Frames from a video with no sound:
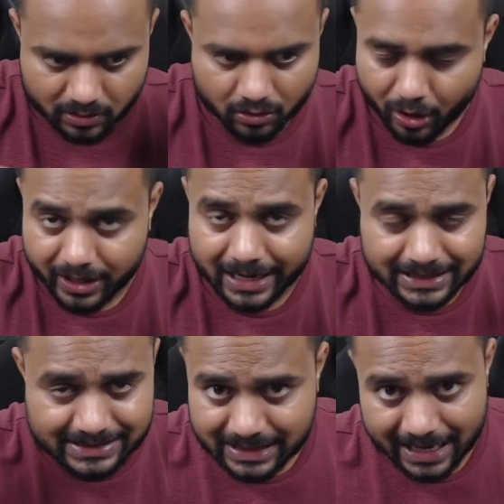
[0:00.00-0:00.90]
What it,
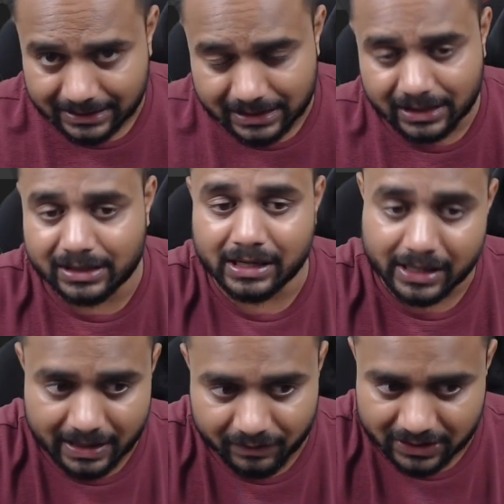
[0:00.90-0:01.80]
guys, I think till here
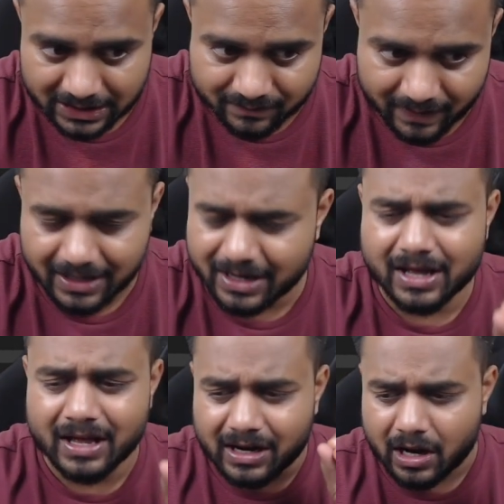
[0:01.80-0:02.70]
everything is fine.
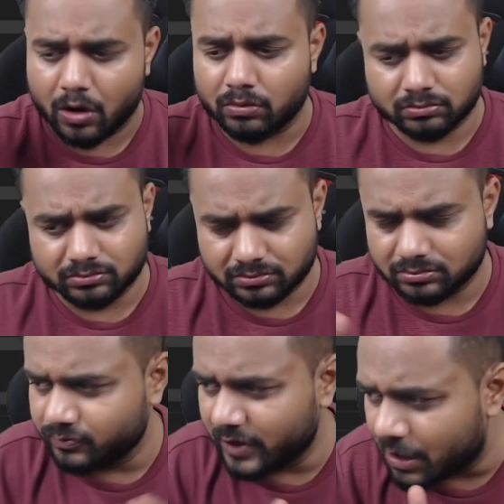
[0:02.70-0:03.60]
Now
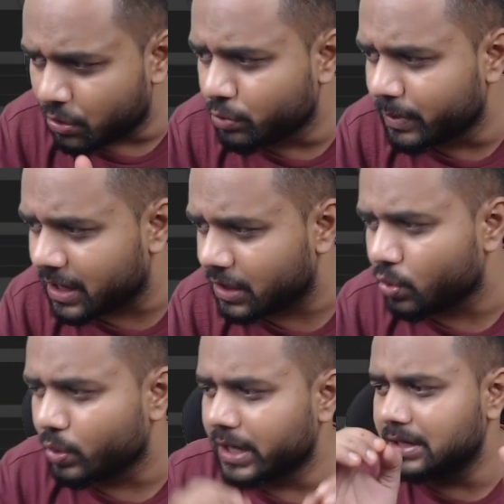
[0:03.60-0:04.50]
we are going to be
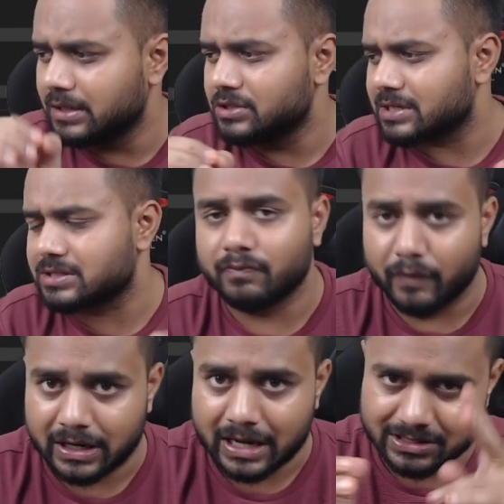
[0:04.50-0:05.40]
concluded. Just
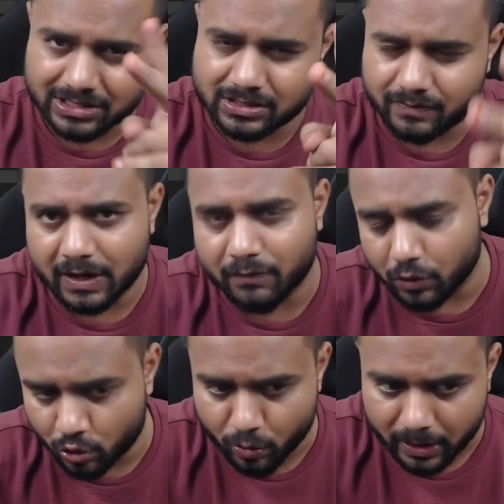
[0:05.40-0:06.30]
wait for 2
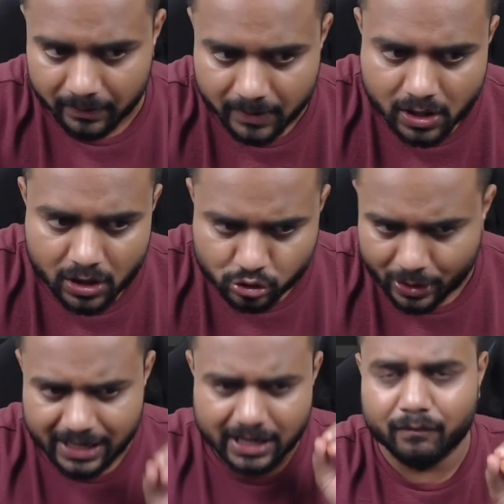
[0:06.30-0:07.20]
minutes. So
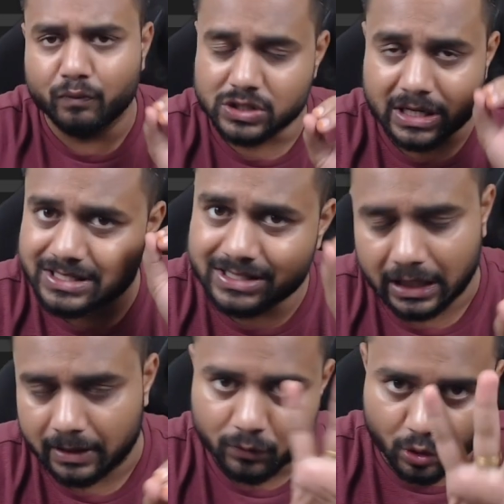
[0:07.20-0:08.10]
LLM vision is there,
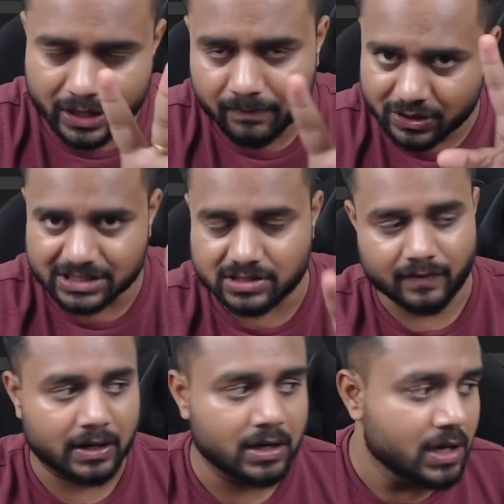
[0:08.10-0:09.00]
okay, this is fine.
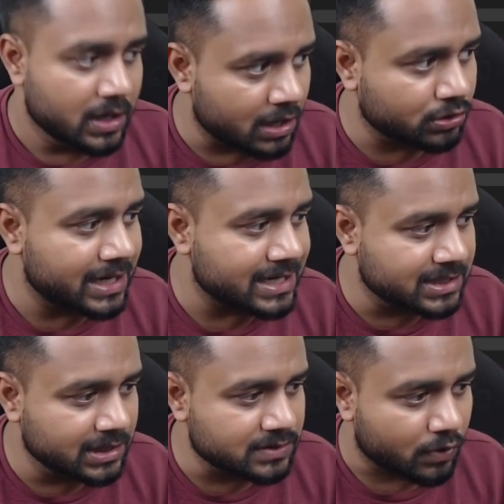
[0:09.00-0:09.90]
Now the next thing
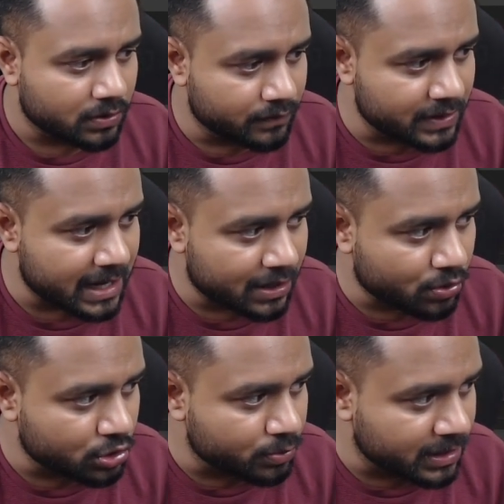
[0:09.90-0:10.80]
is what, we are
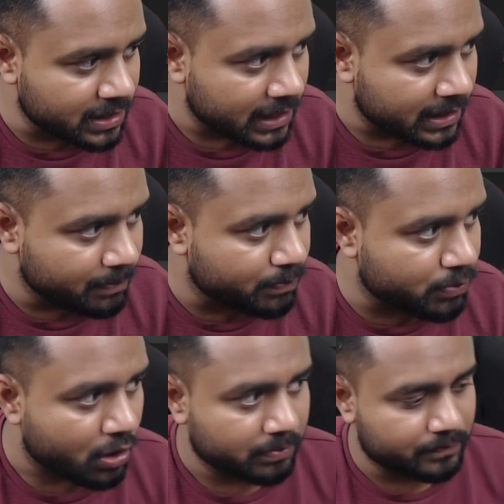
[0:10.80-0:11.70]
going to be create a
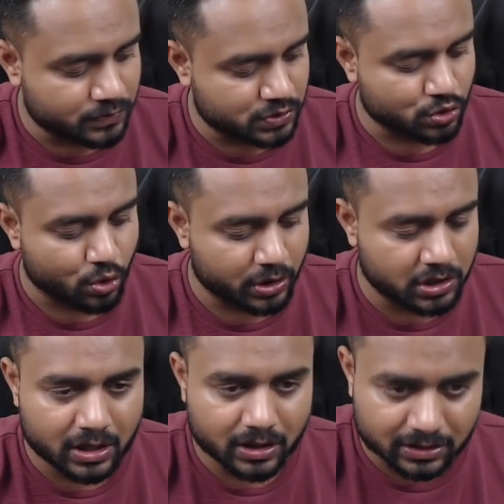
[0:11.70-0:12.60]
prompt. So
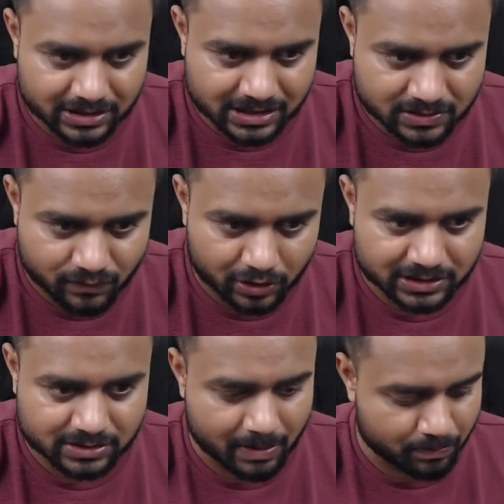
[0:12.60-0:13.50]
here, this is what, this is
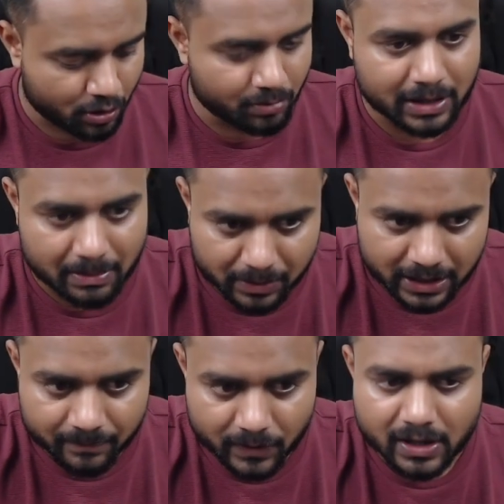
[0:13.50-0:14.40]
my prompt template.
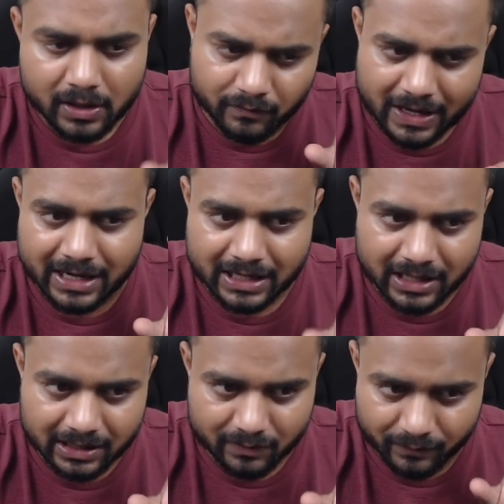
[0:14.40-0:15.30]
We are getting a,
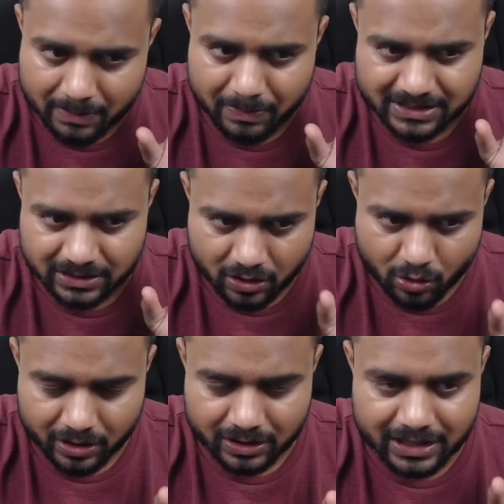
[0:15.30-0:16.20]
we are passing the
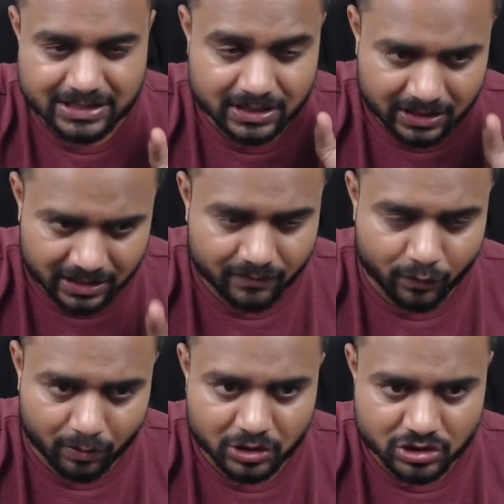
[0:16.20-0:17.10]
context
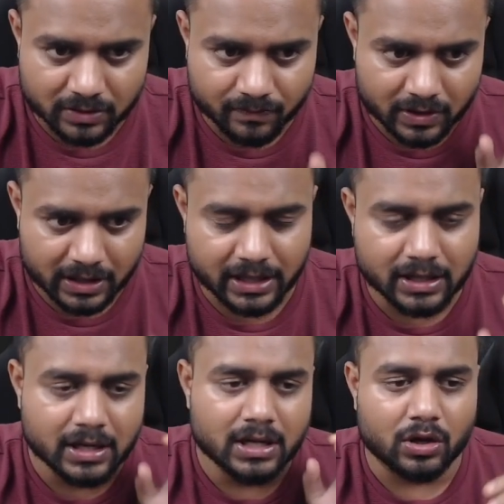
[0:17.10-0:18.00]
information, right?
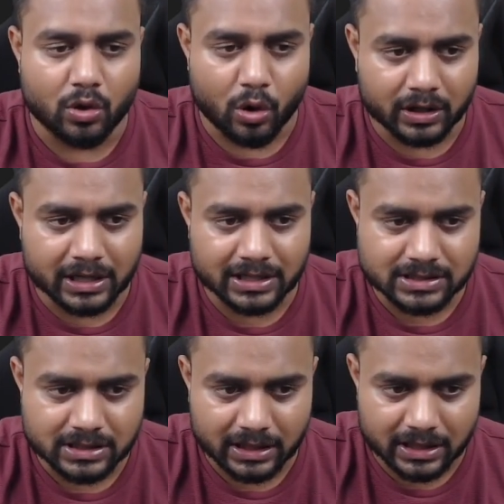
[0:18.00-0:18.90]
Context,
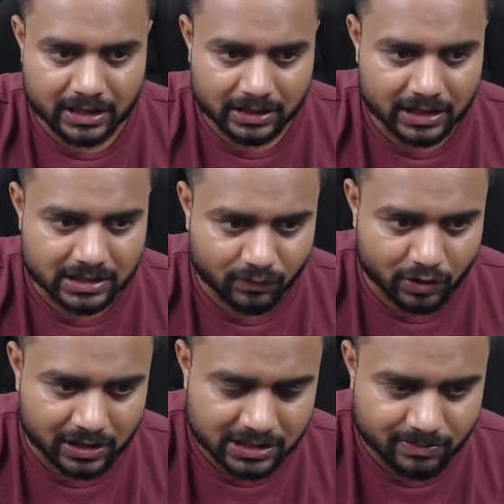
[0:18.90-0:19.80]
and here is what,
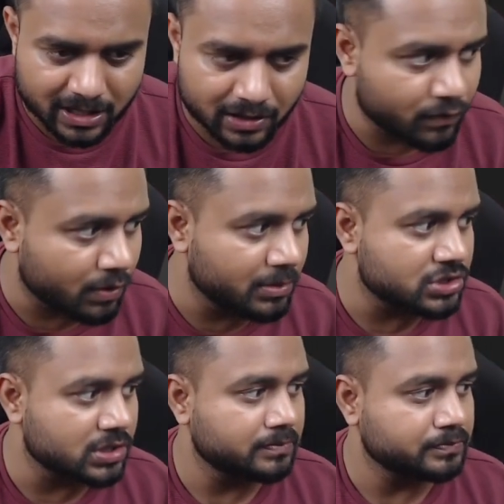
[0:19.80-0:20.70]
here is my
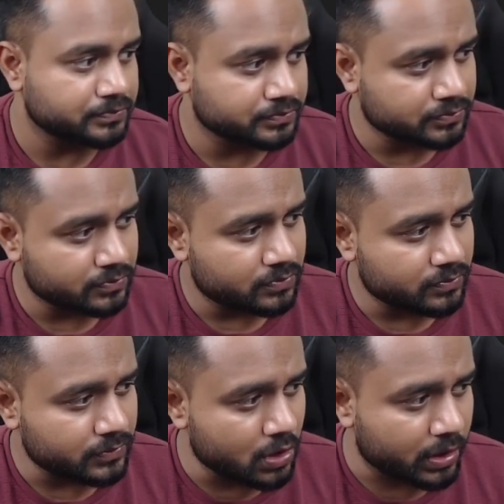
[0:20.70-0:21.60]
information.
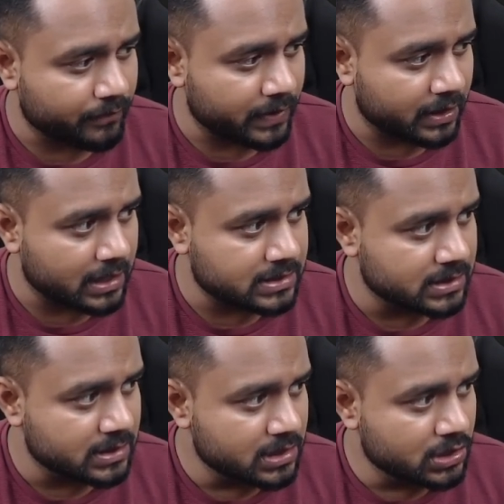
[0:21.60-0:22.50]
Okay, wait guys,
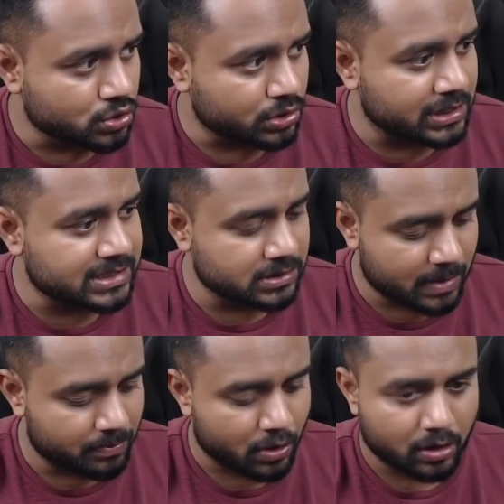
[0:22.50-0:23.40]
so this is my
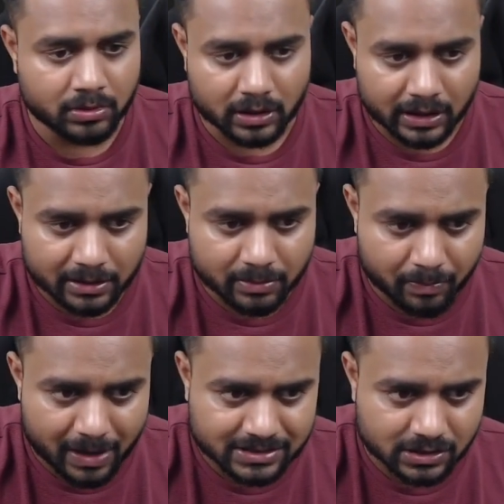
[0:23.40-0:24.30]
prompt. Let me
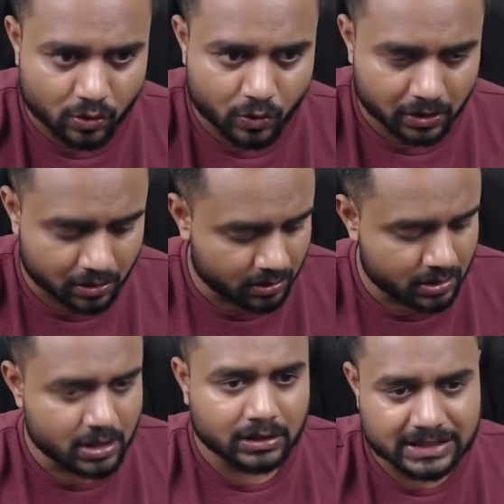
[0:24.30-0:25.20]
pass it over here.
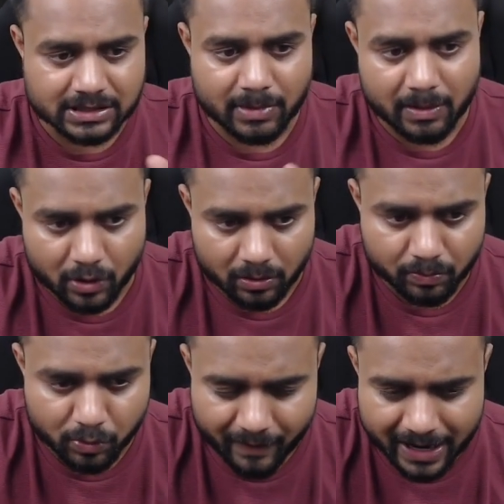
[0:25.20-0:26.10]
This is my prompt.
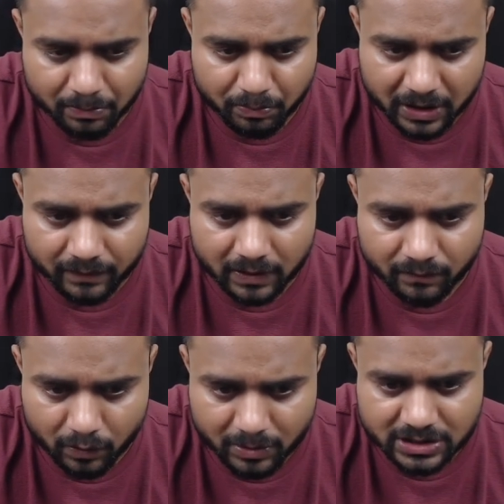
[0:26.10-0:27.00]
Provide brief
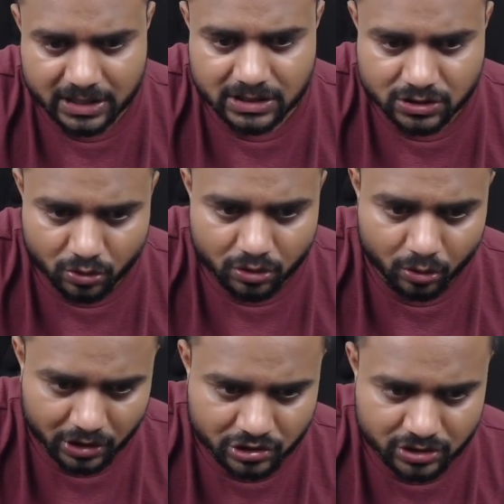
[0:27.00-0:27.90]
information and store
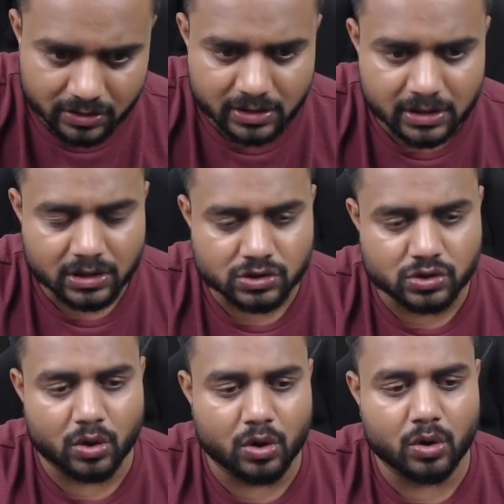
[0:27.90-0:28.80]
location.
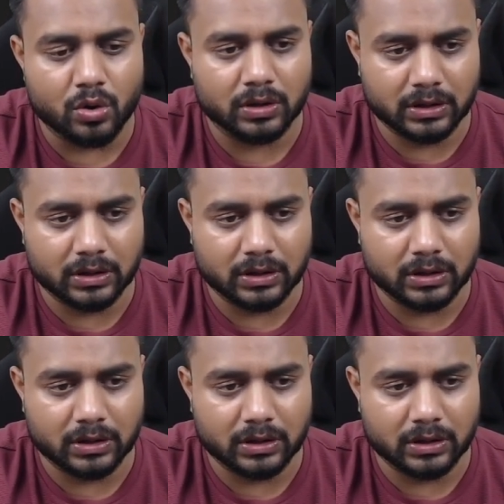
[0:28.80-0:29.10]
So